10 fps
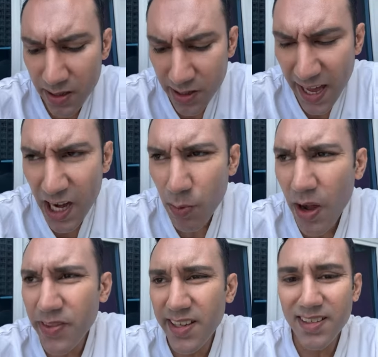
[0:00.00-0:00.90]
you get
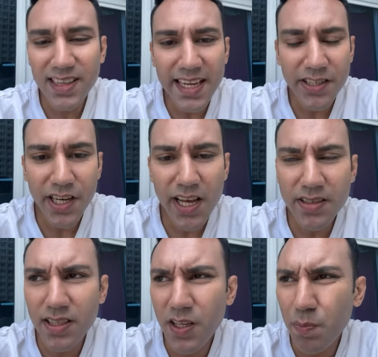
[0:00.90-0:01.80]
around these
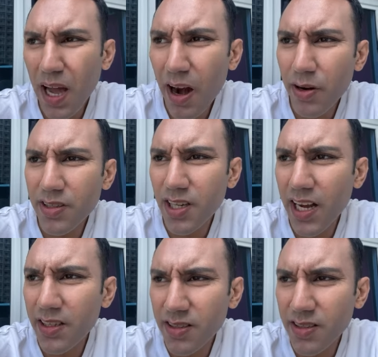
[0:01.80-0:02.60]
leeches, these parasites,